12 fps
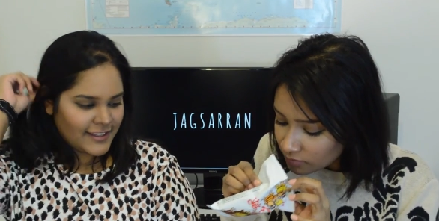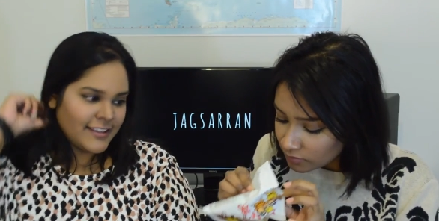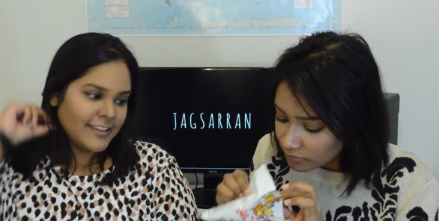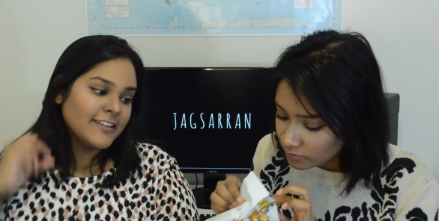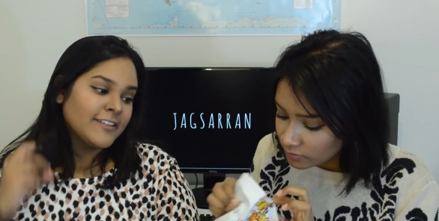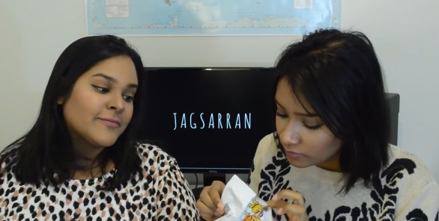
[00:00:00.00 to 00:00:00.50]

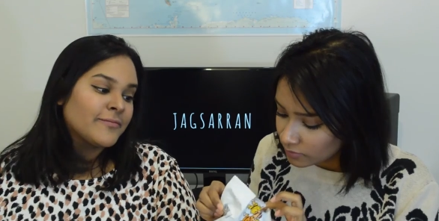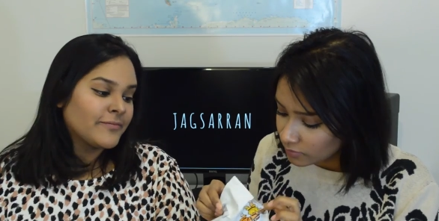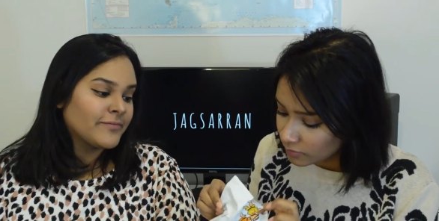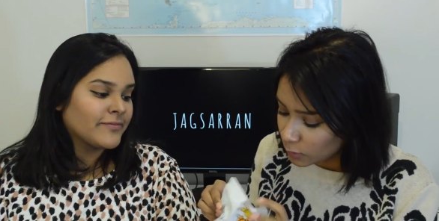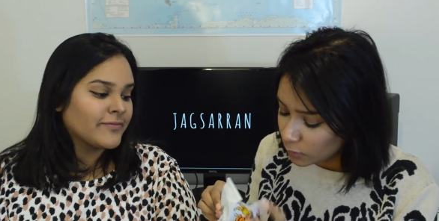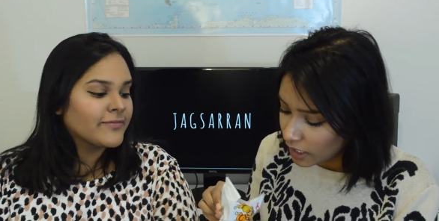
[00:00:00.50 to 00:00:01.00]

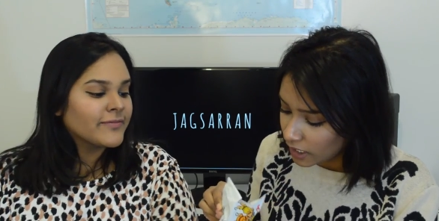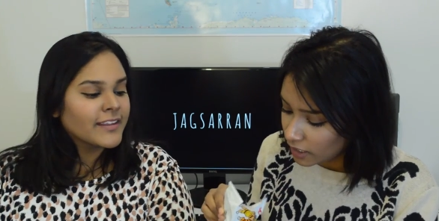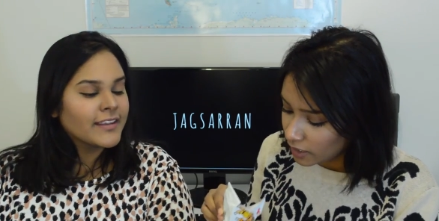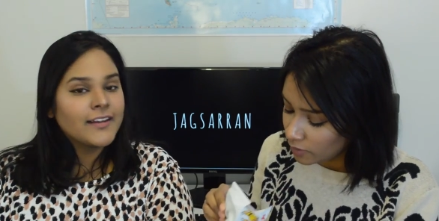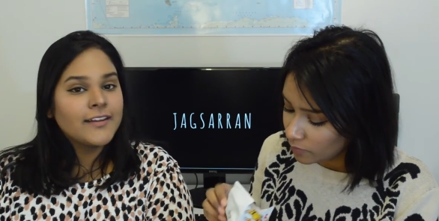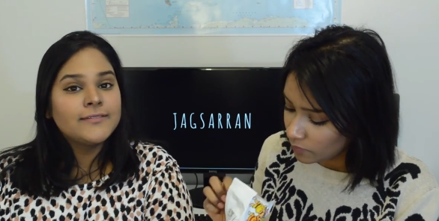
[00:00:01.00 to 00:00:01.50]
Speaker 1: Mmm,
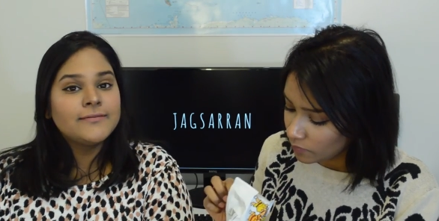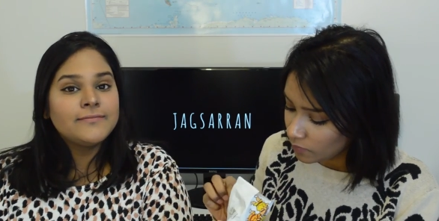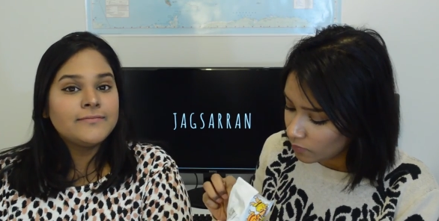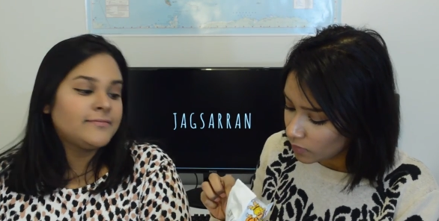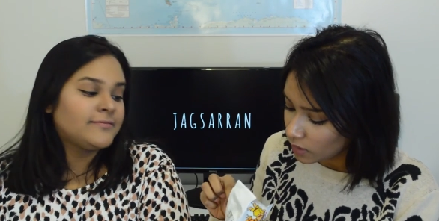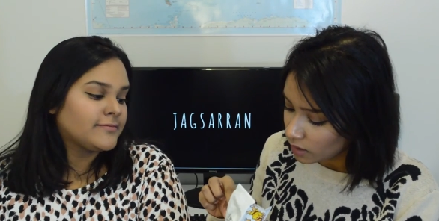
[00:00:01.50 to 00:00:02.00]
okay.
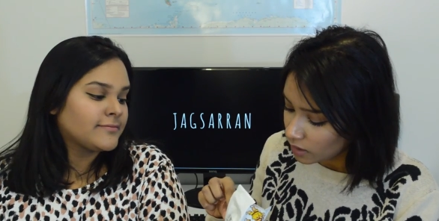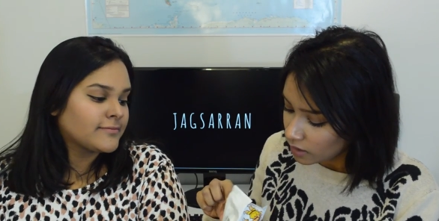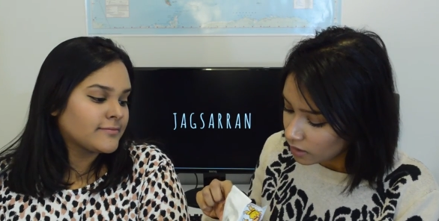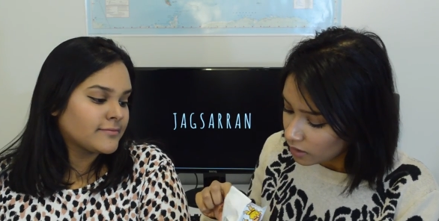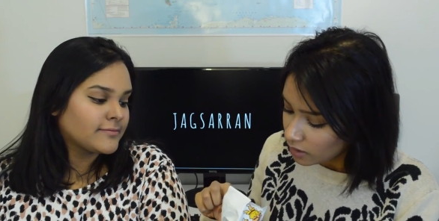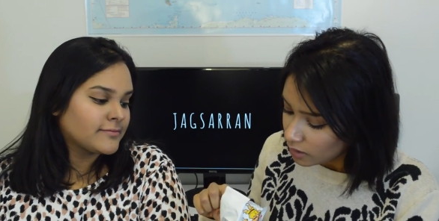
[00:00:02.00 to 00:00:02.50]

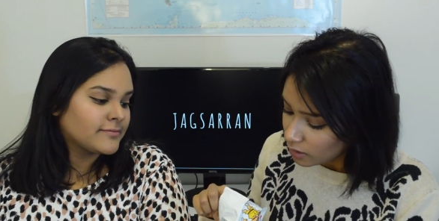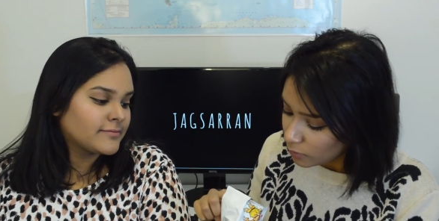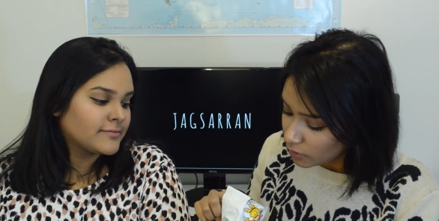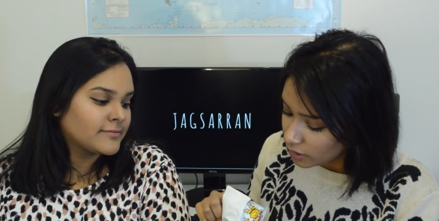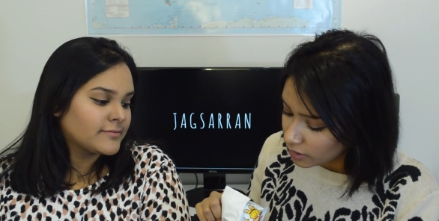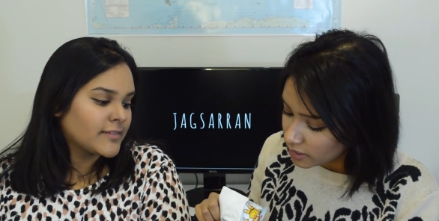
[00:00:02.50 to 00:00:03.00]

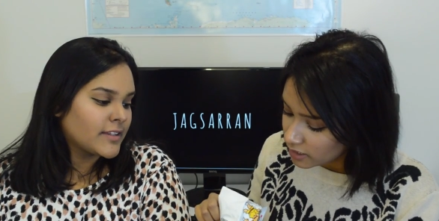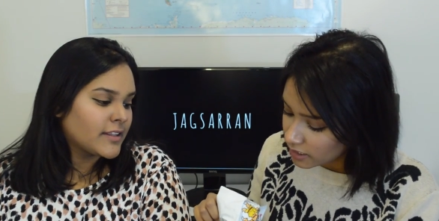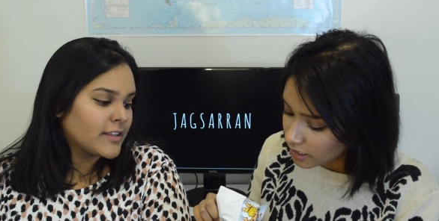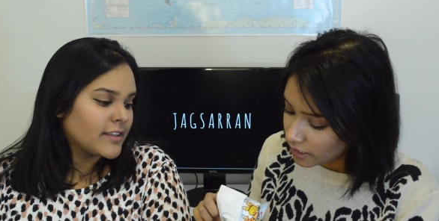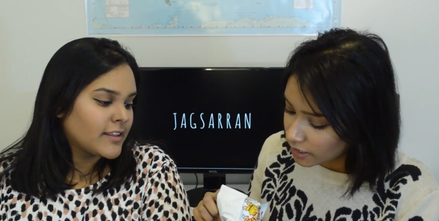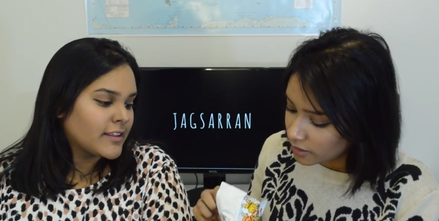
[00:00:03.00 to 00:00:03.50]
What are these
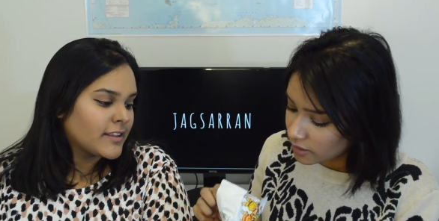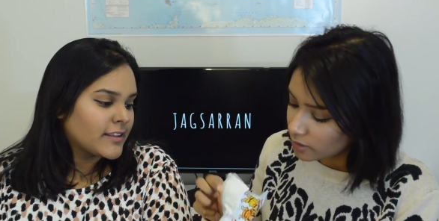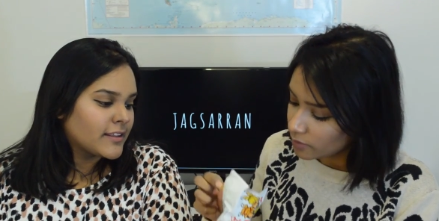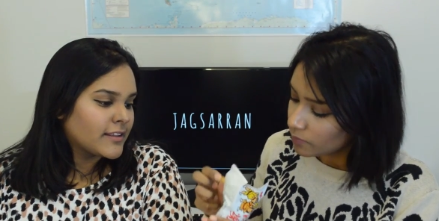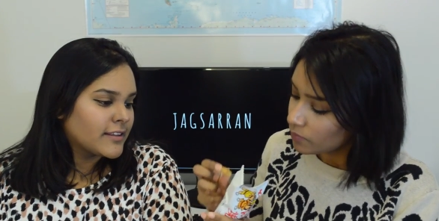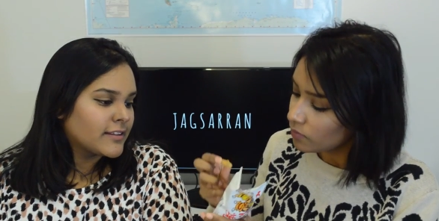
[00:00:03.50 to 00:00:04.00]

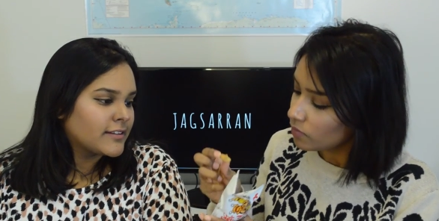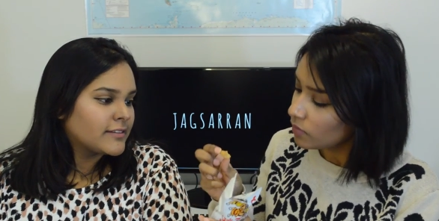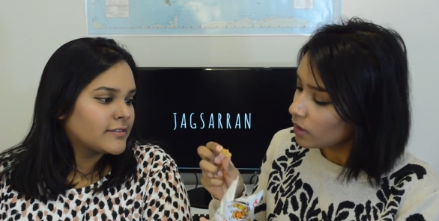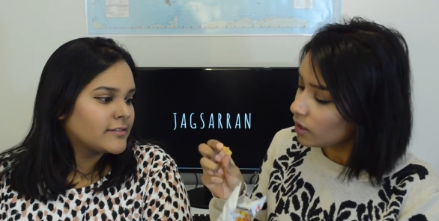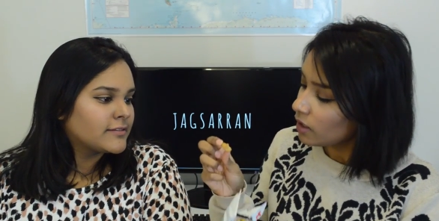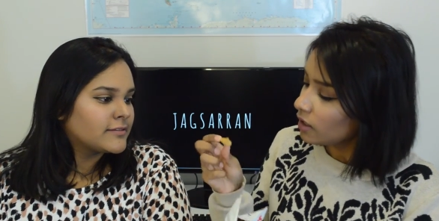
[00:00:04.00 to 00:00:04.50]
guys?
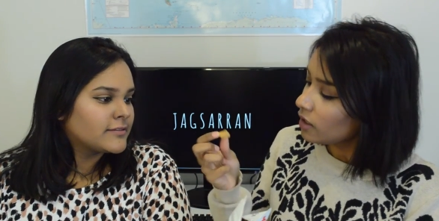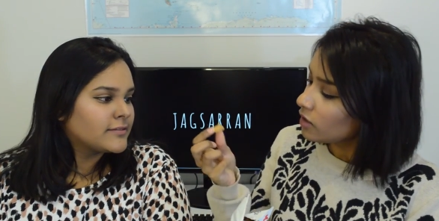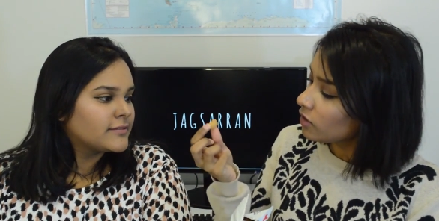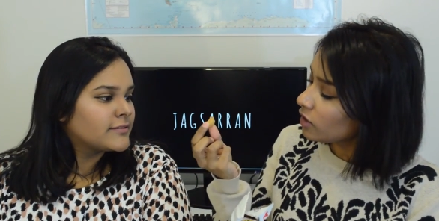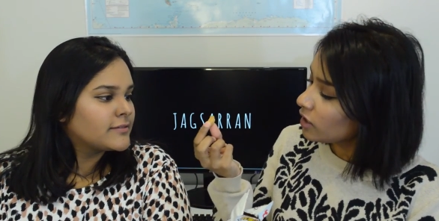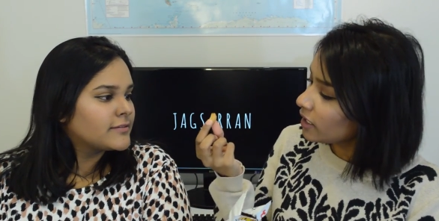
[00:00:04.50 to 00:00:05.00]

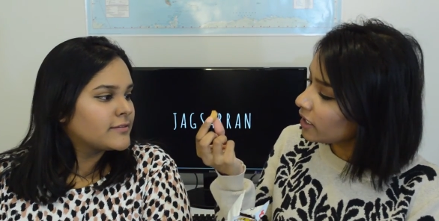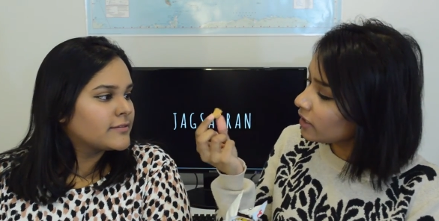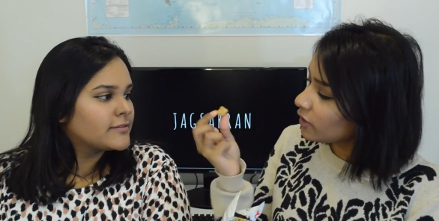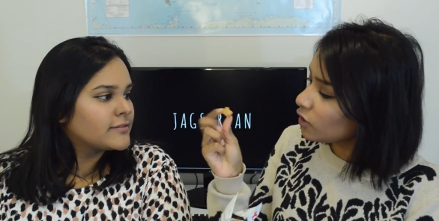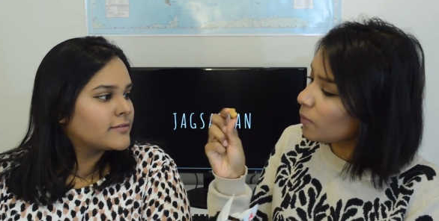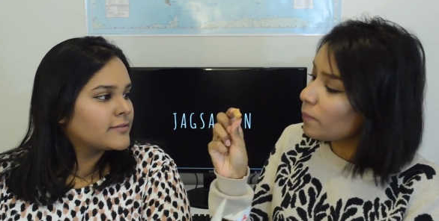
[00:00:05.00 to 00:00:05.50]
They're like
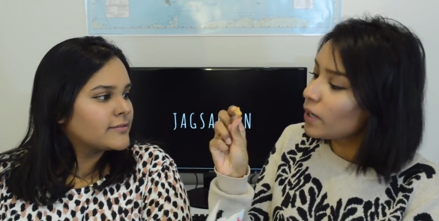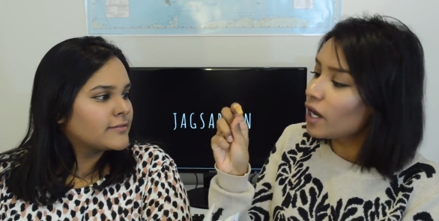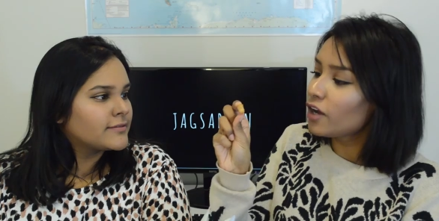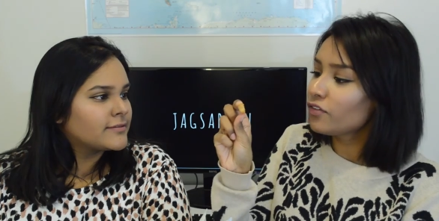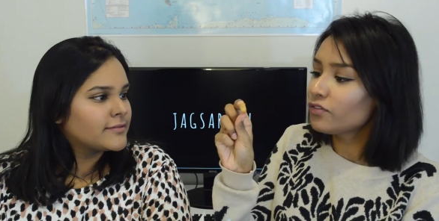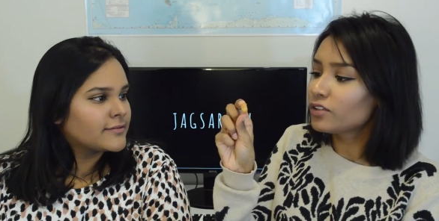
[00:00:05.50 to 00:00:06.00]
little
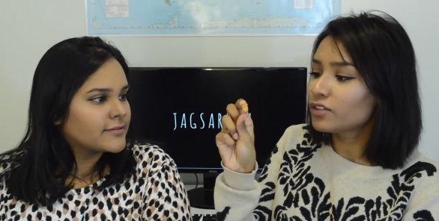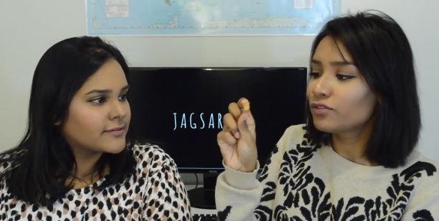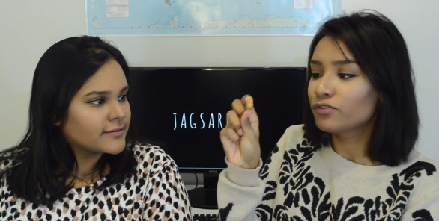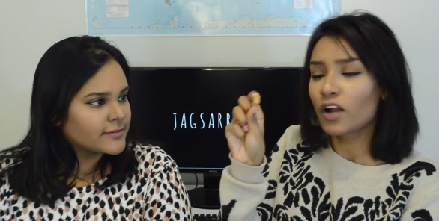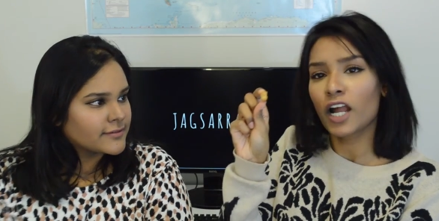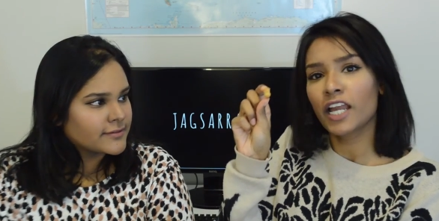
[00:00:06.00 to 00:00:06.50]
puffed
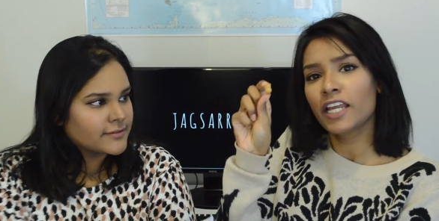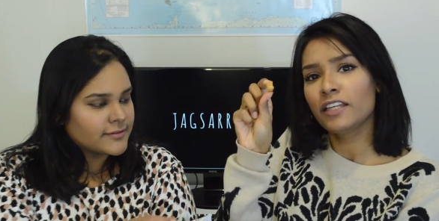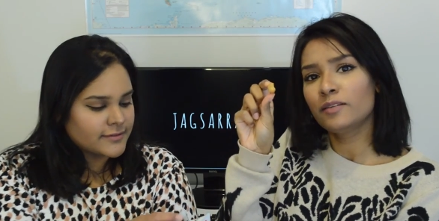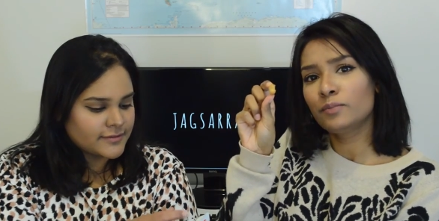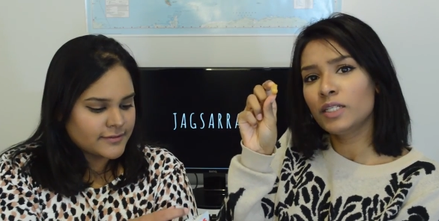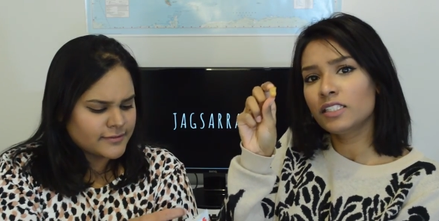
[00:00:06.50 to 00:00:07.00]

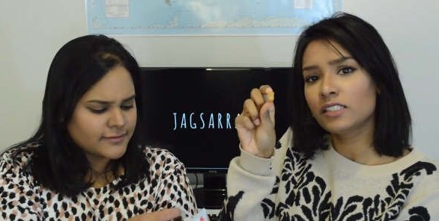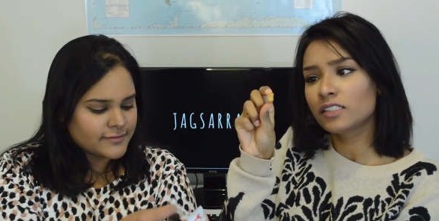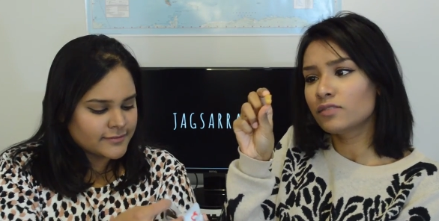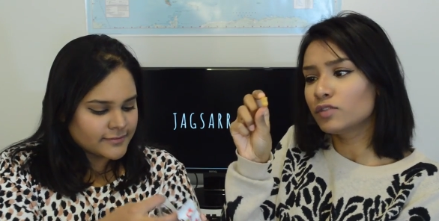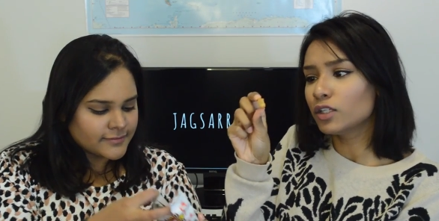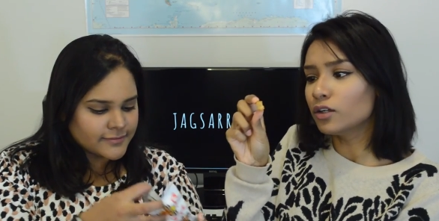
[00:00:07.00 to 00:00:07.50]
fried
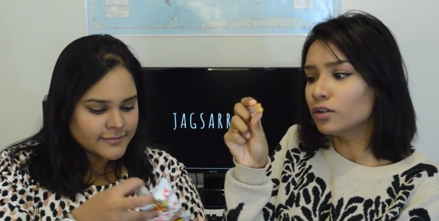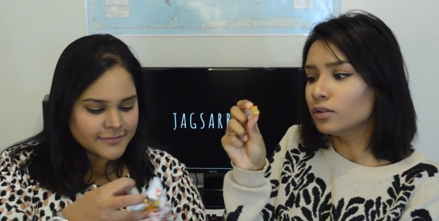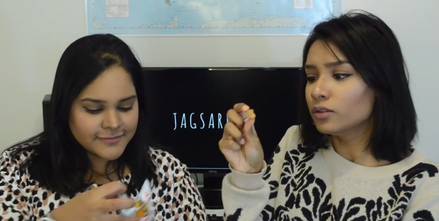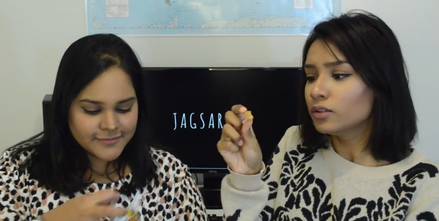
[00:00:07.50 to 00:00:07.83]
pieces of dough.